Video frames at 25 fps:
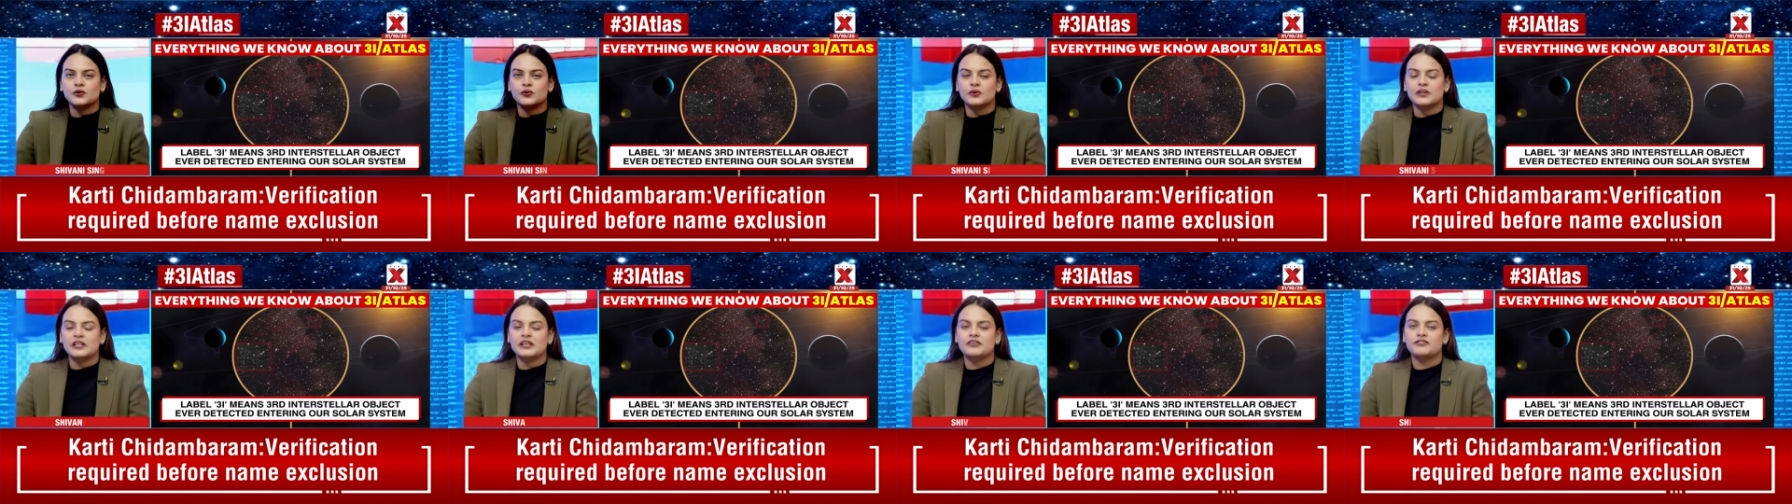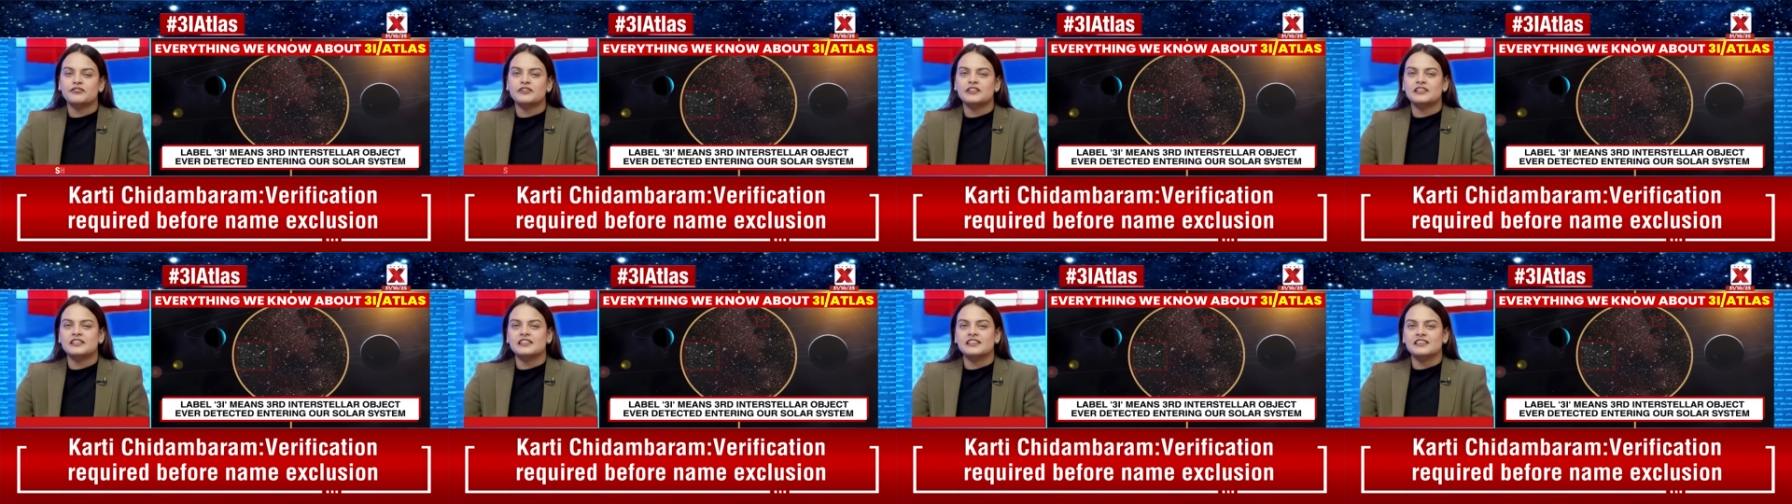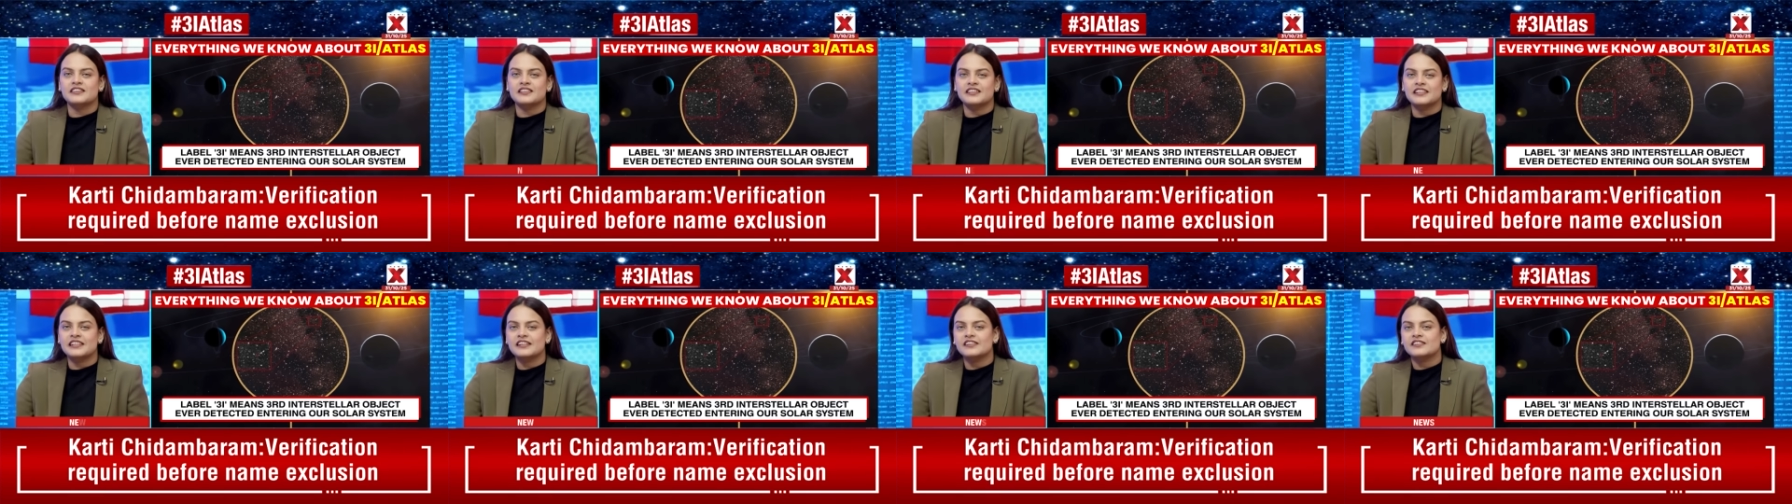if it
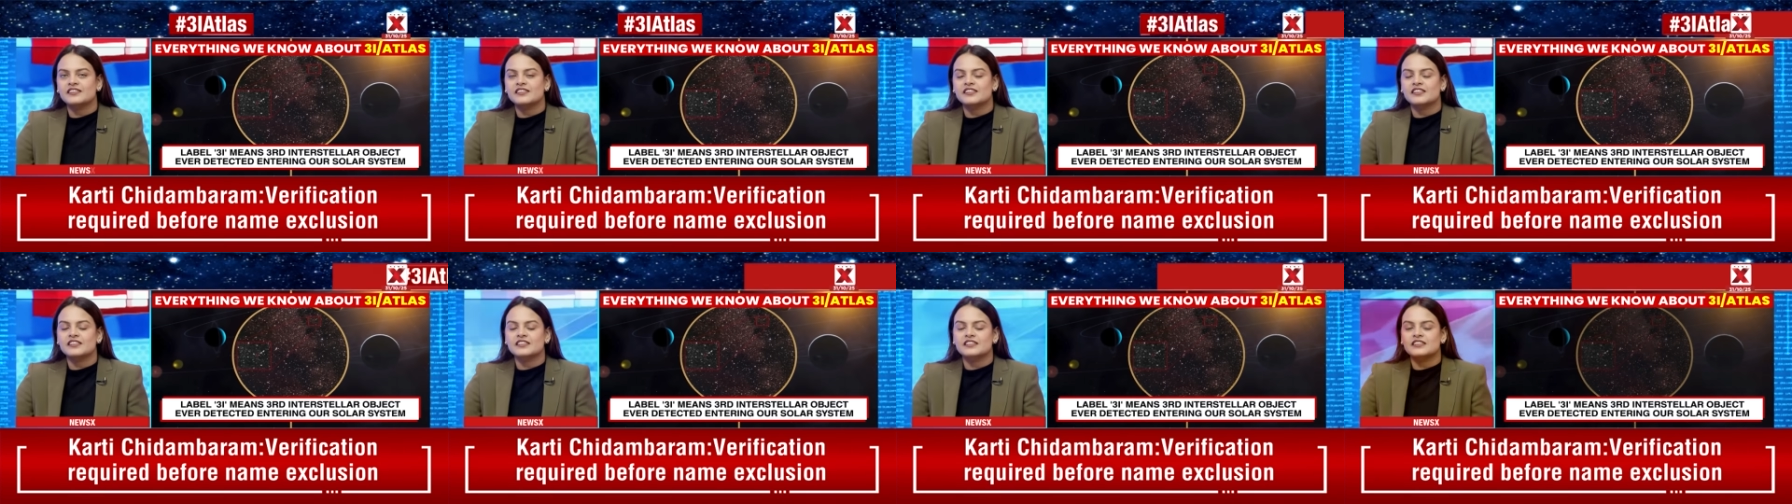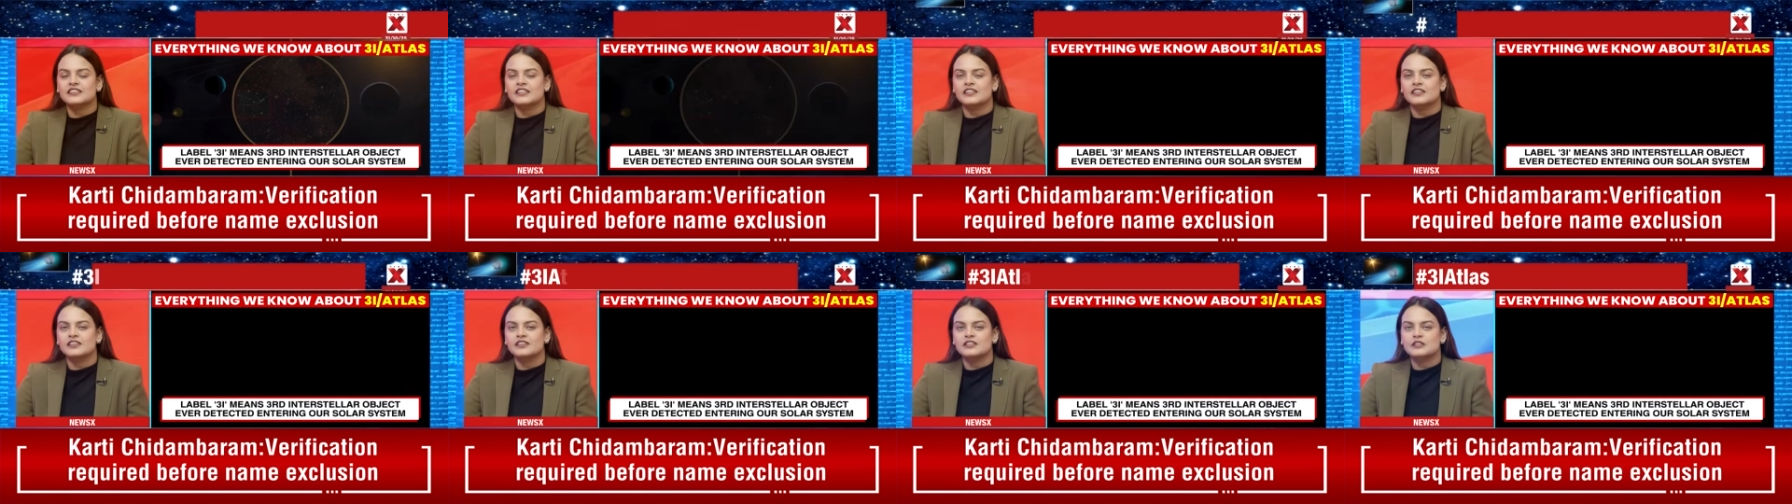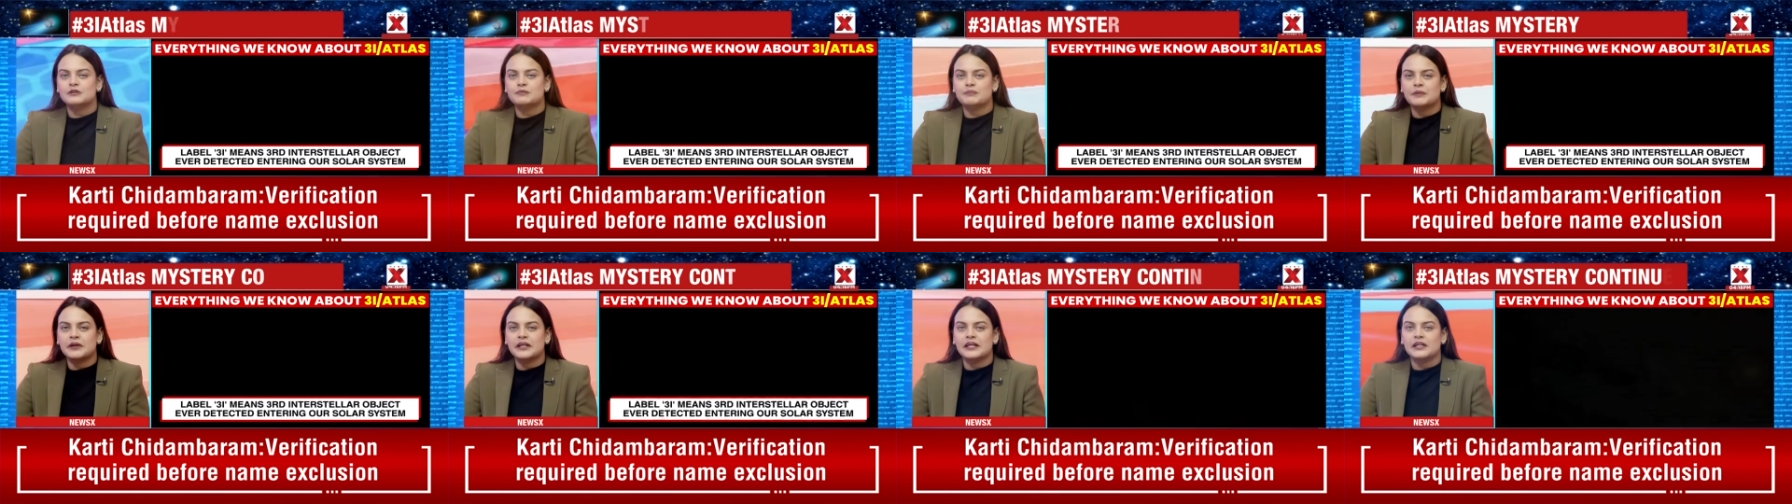increases the
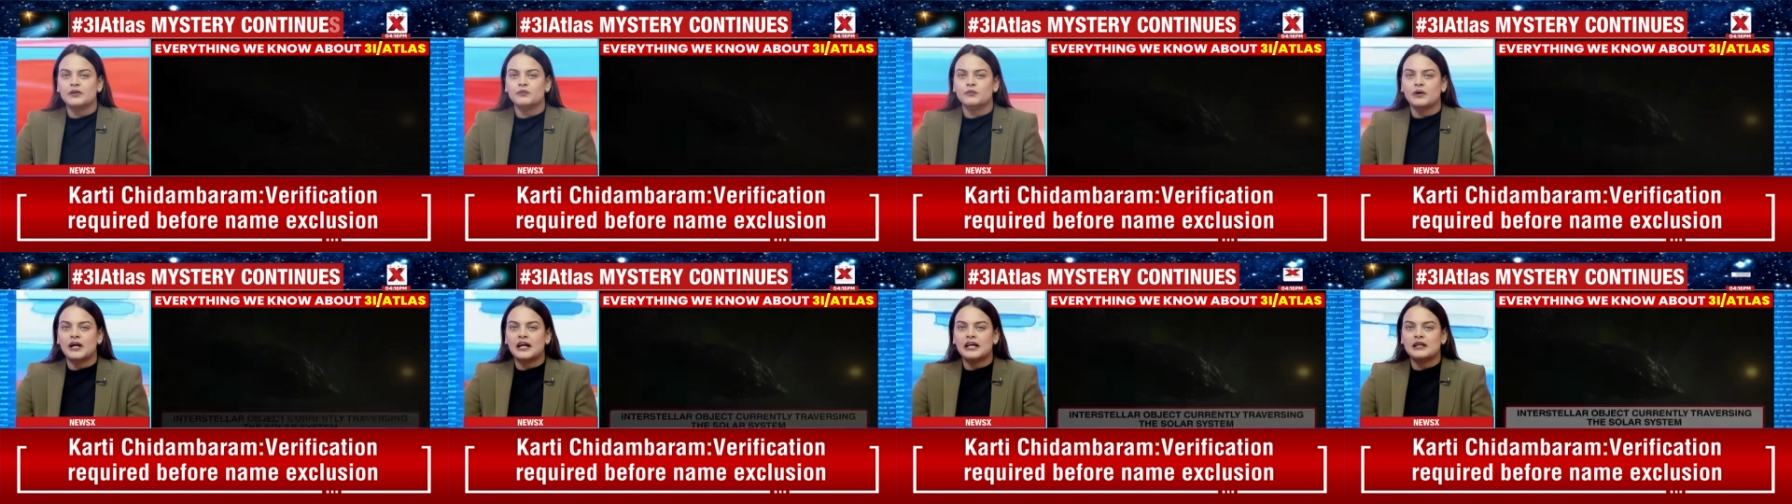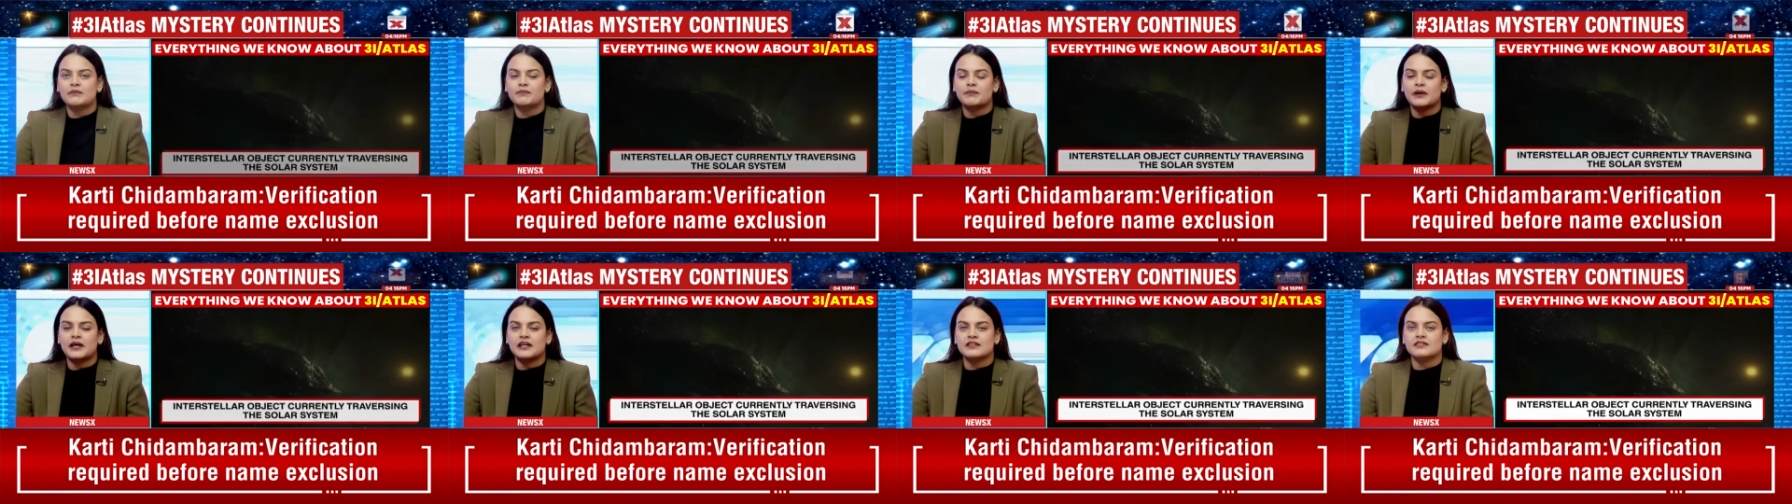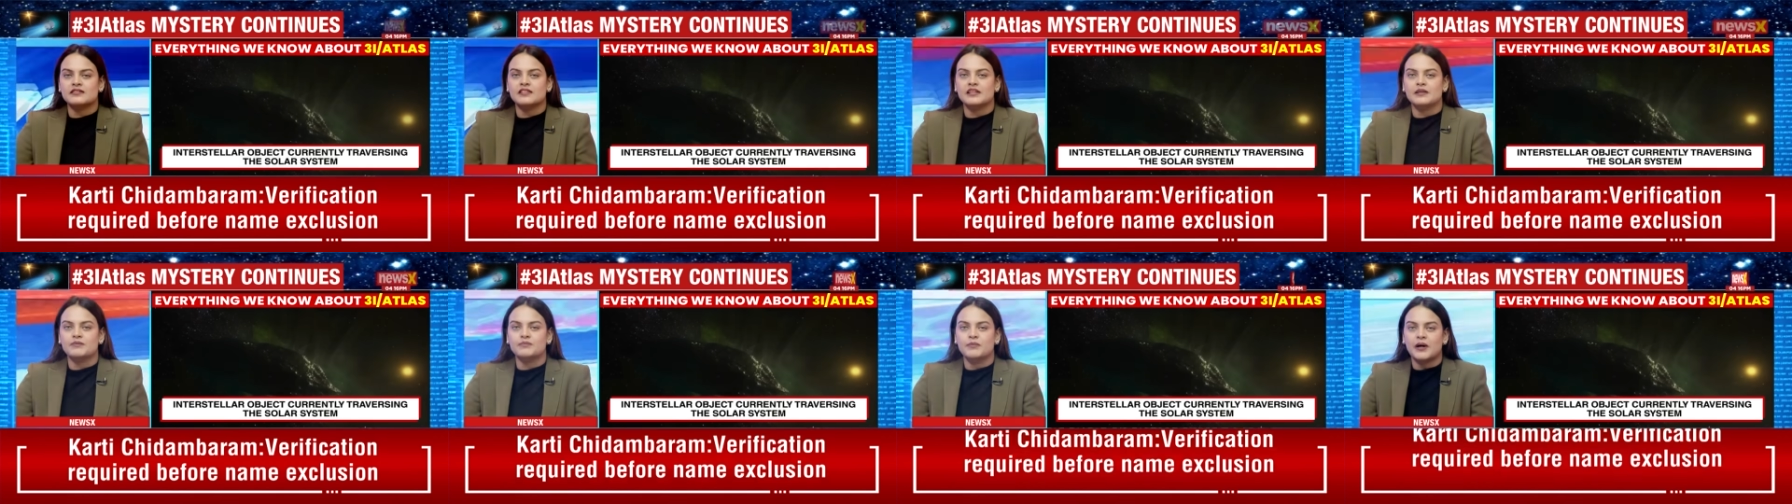speed while
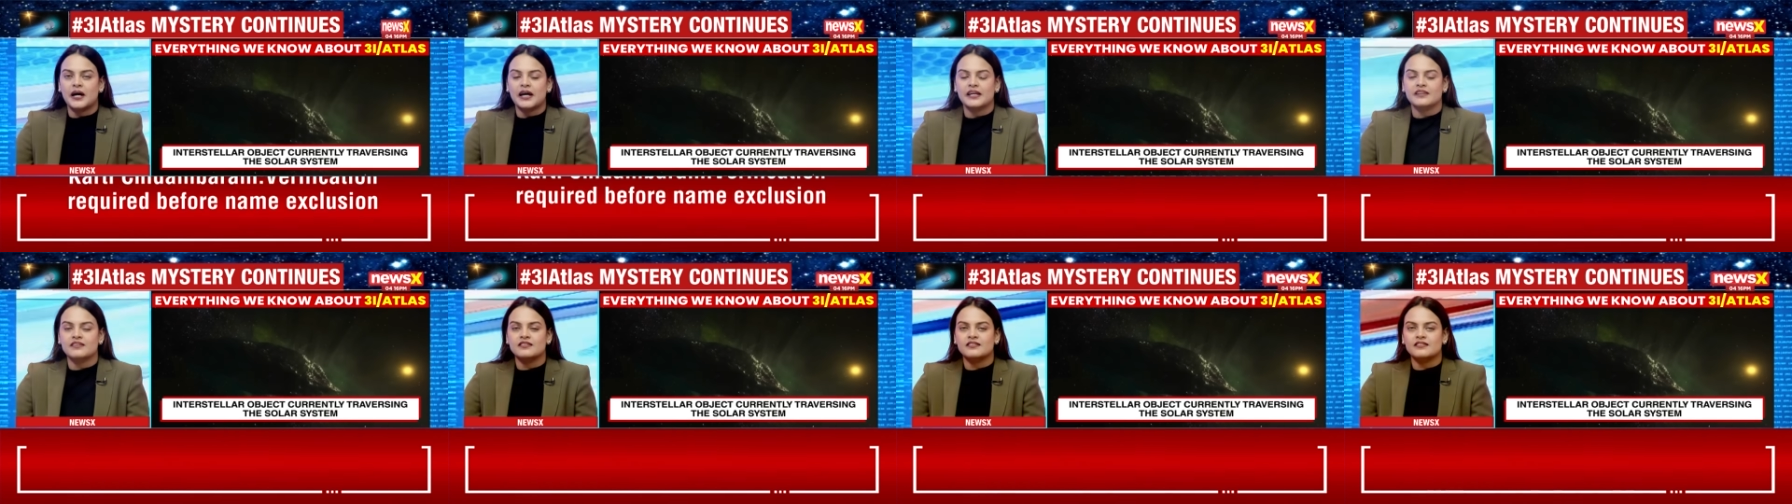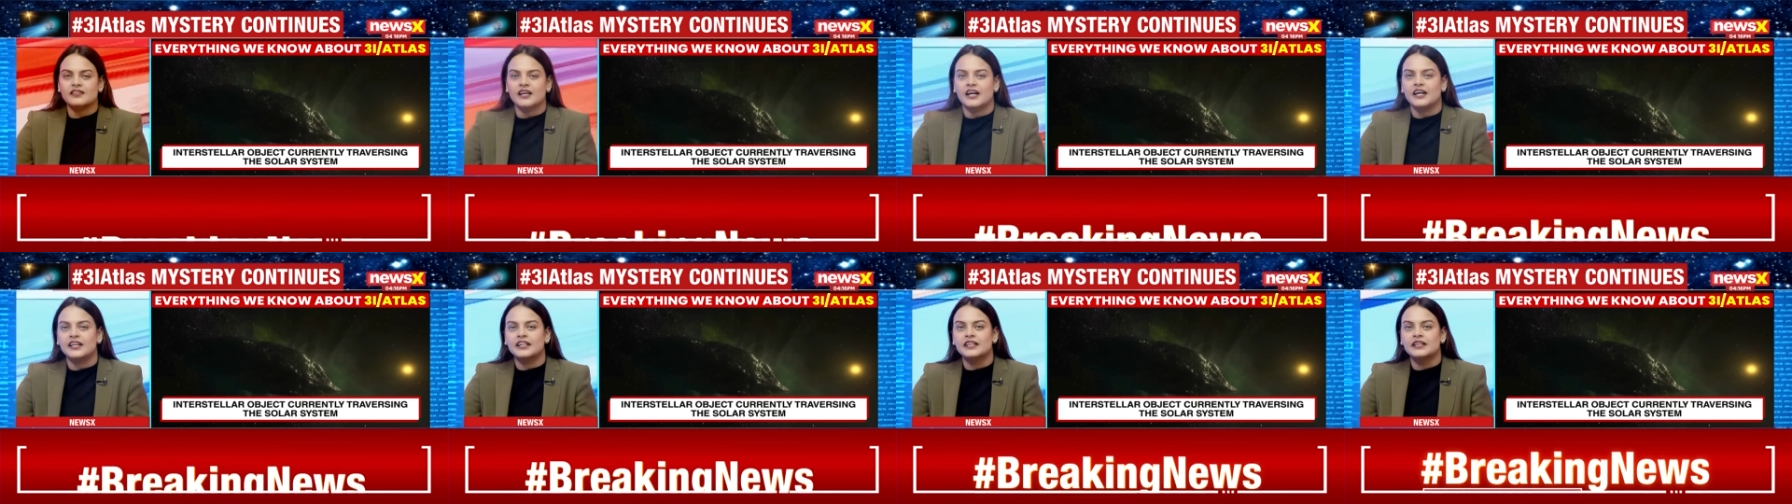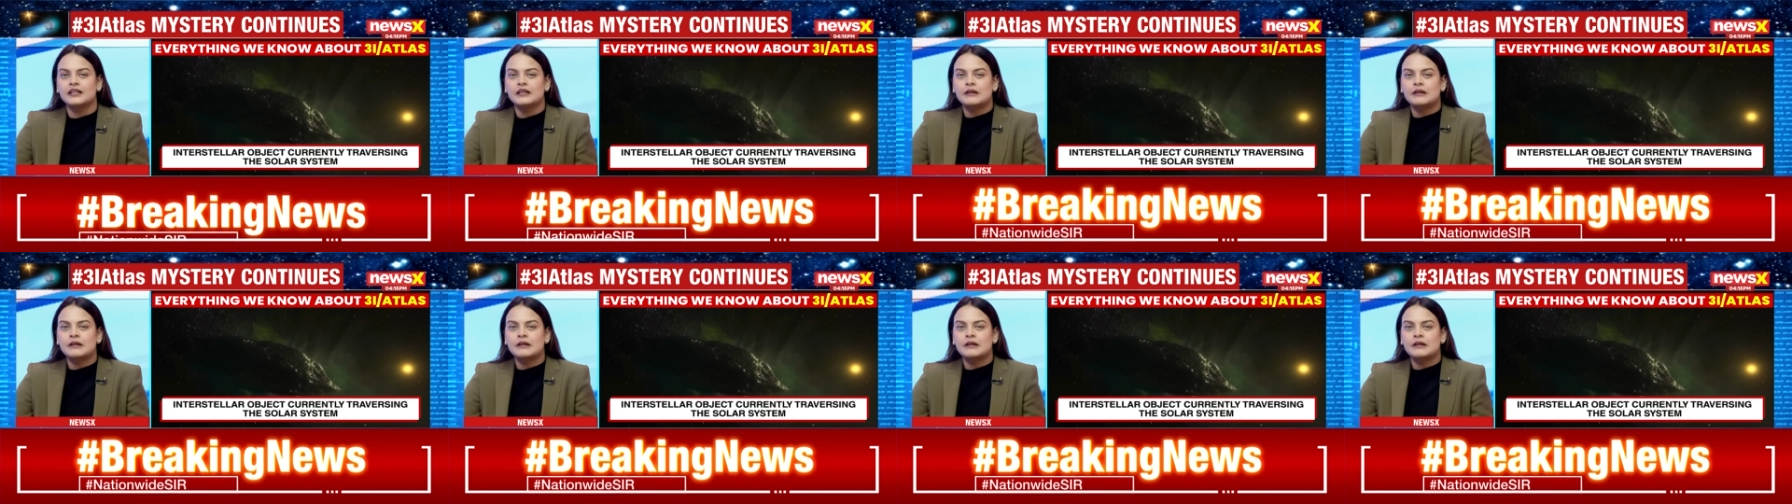passing by the sun,